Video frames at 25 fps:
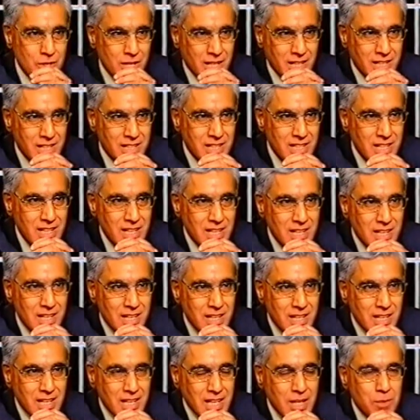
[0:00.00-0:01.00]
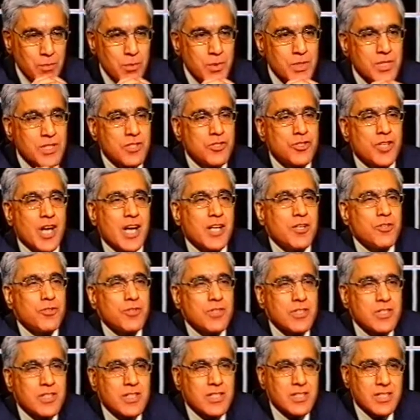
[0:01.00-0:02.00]
your cricket. It was in
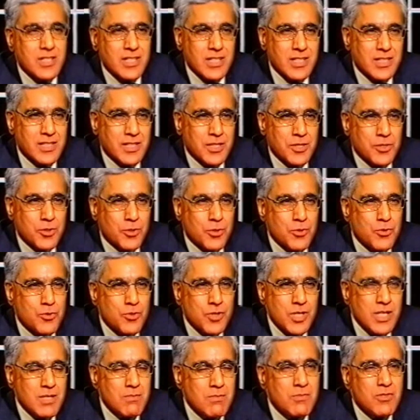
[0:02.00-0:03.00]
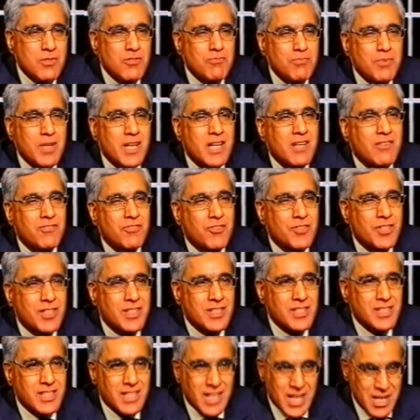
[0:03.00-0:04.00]
January this year that your dream of playing for
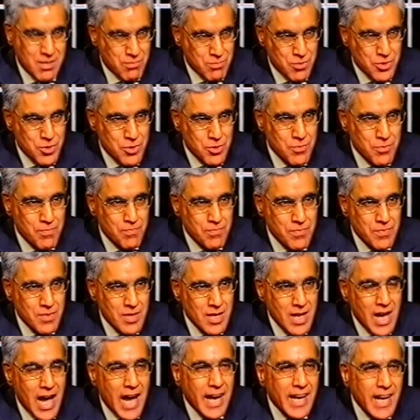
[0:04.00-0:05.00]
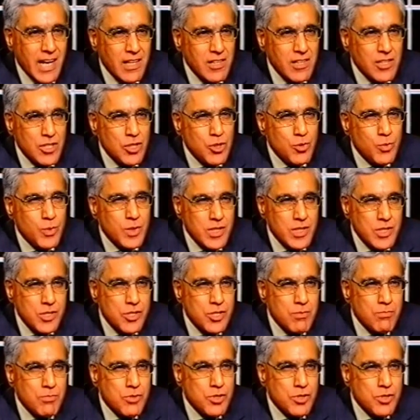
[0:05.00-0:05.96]
India came true. I gather you were in